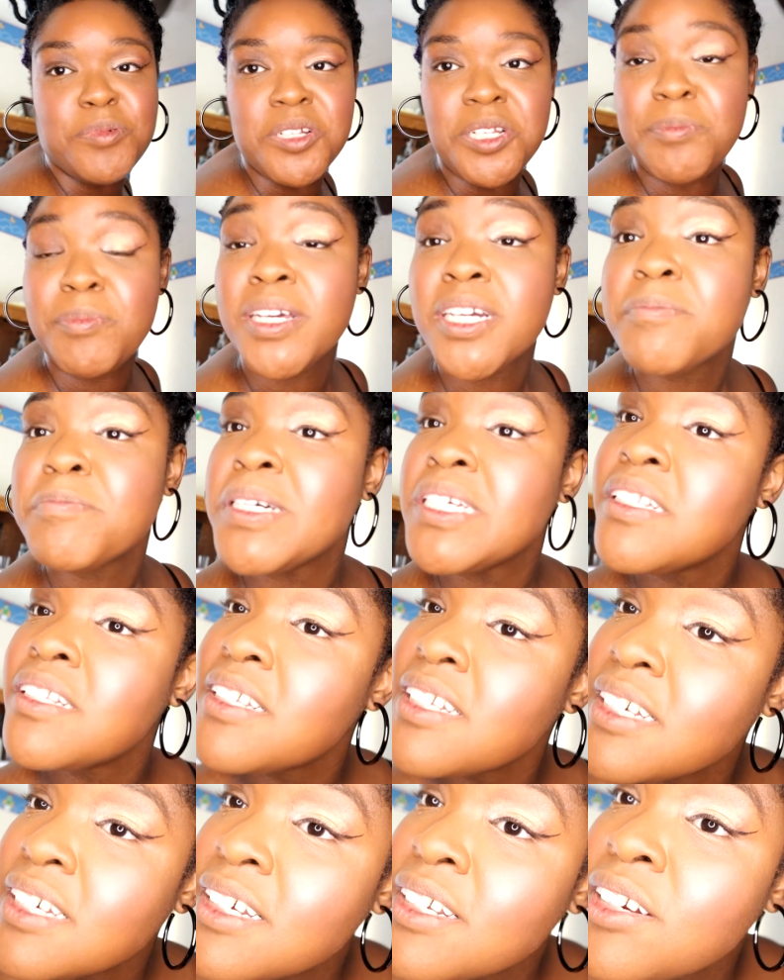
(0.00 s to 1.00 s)
pretty
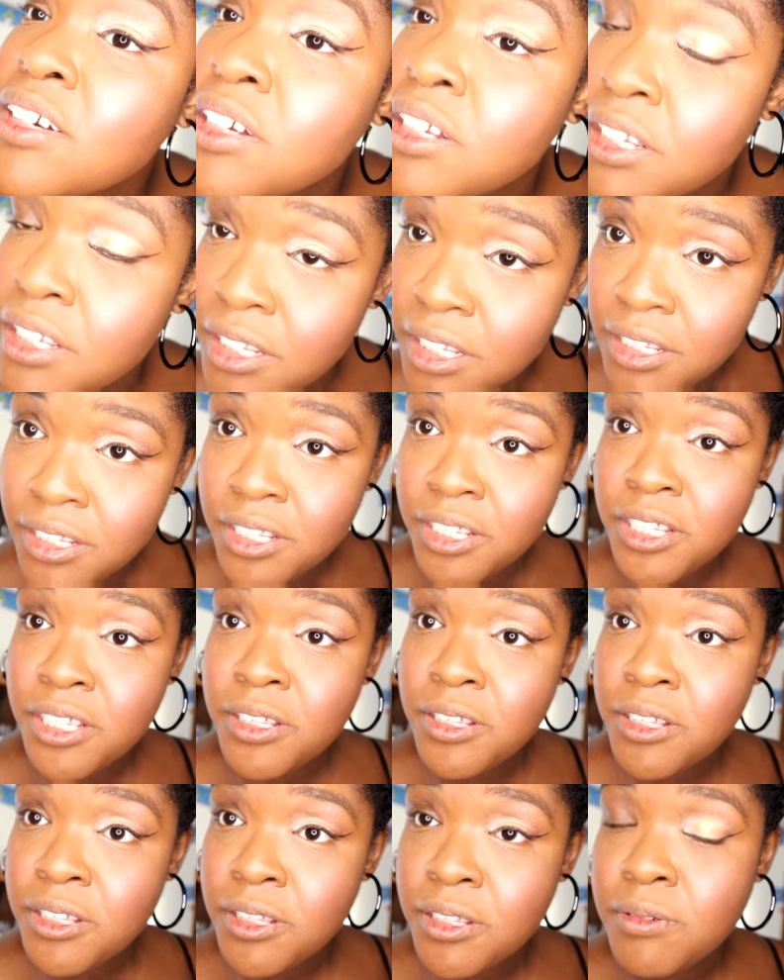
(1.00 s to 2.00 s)
pigmented.
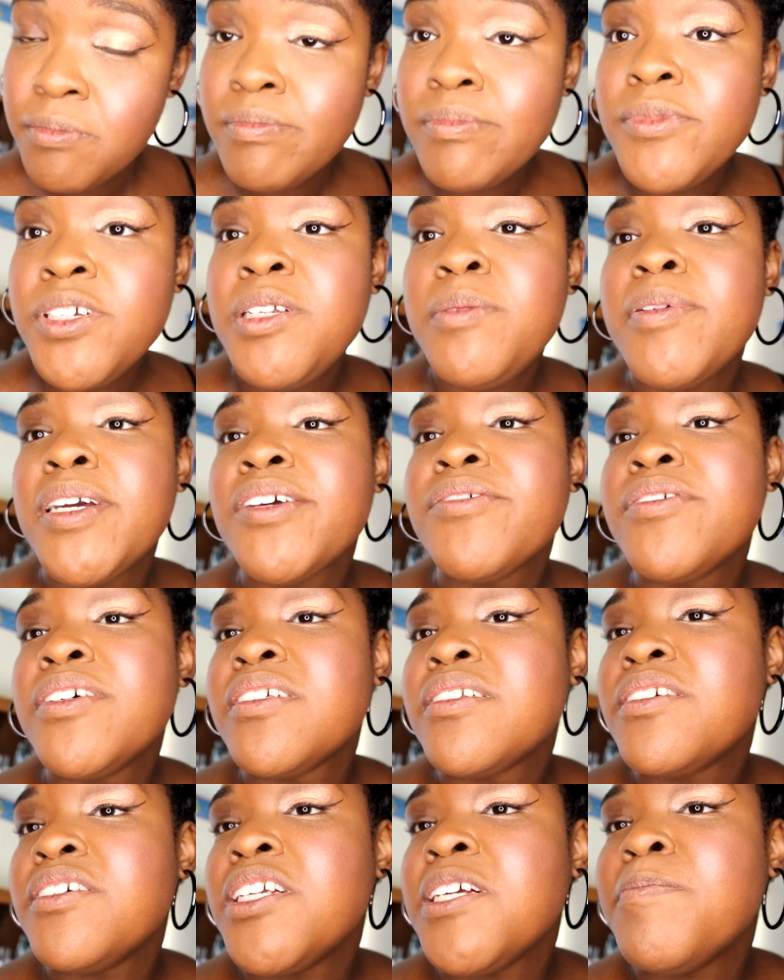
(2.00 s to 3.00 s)
Bakerie
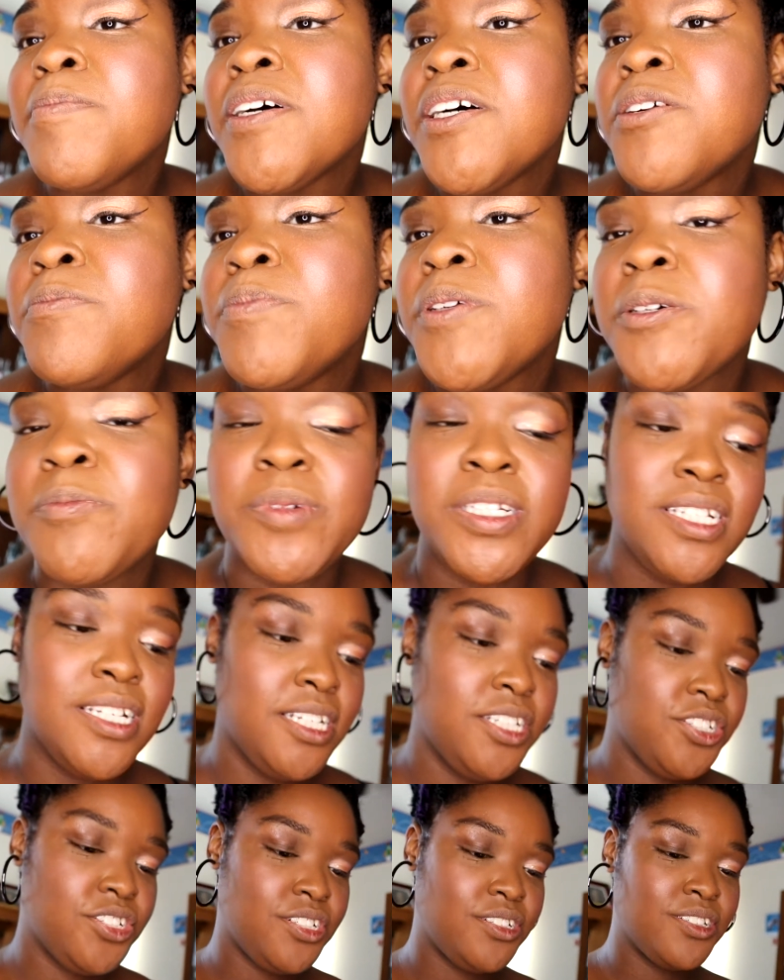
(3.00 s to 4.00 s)
is good about
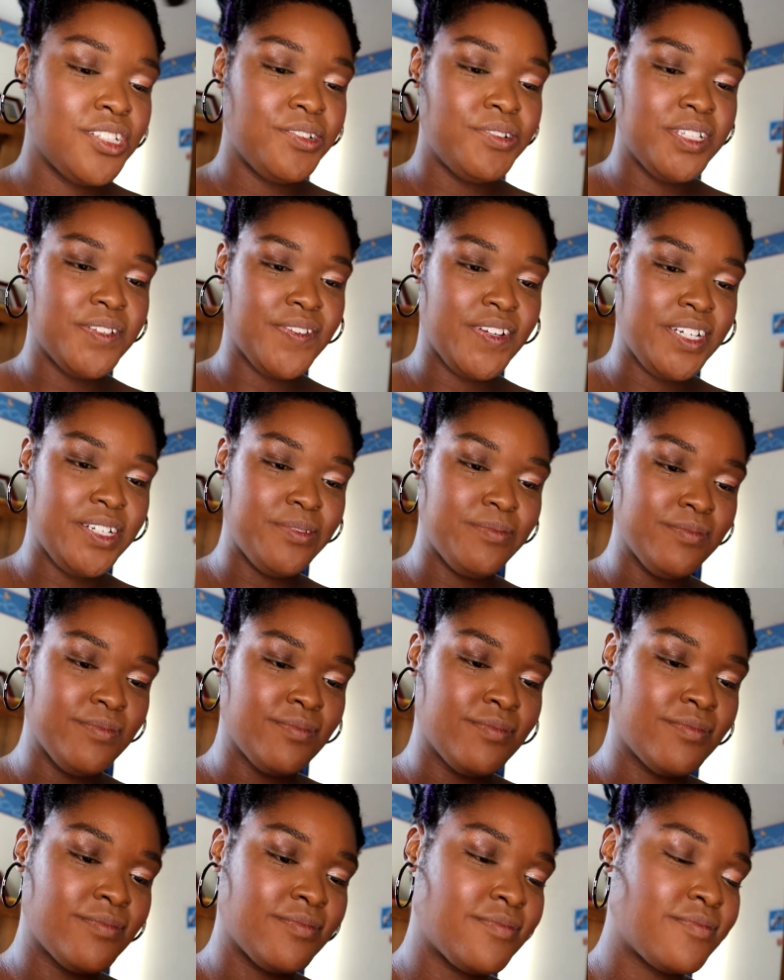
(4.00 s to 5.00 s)
pigmentation, so it's fine.
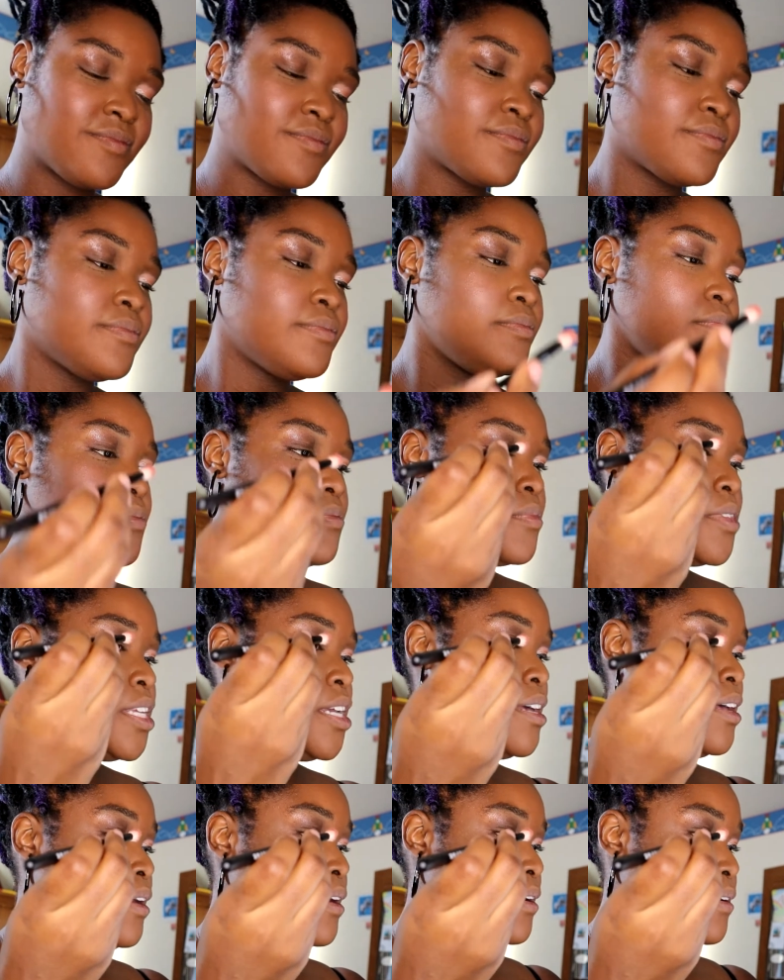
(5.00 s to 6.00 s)

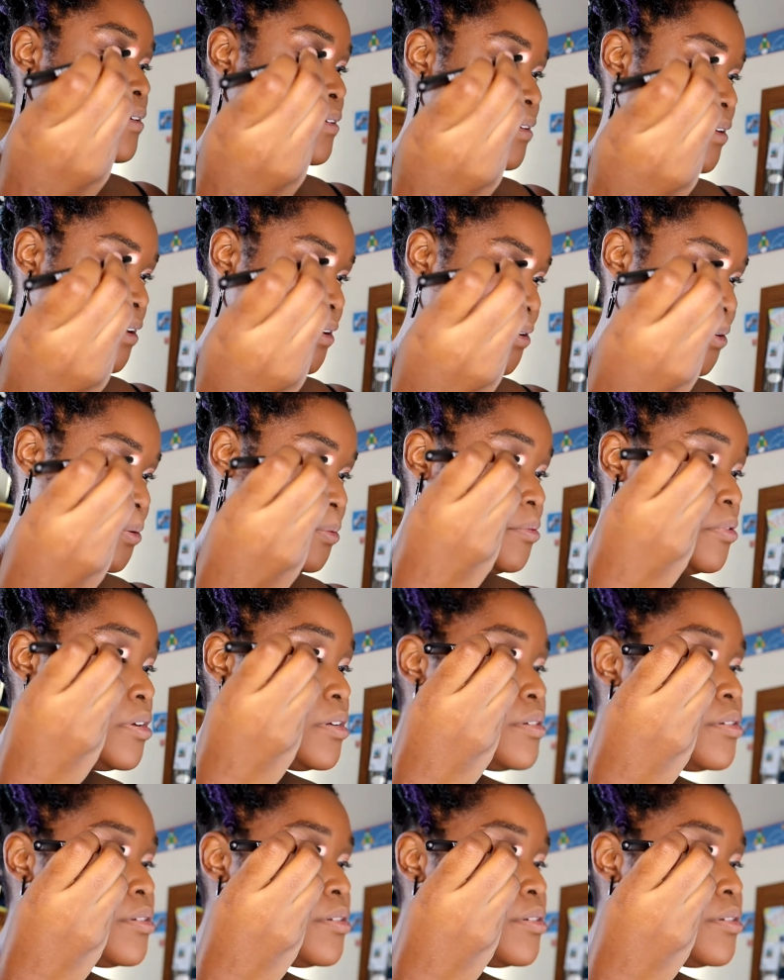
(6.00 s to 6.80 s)
So,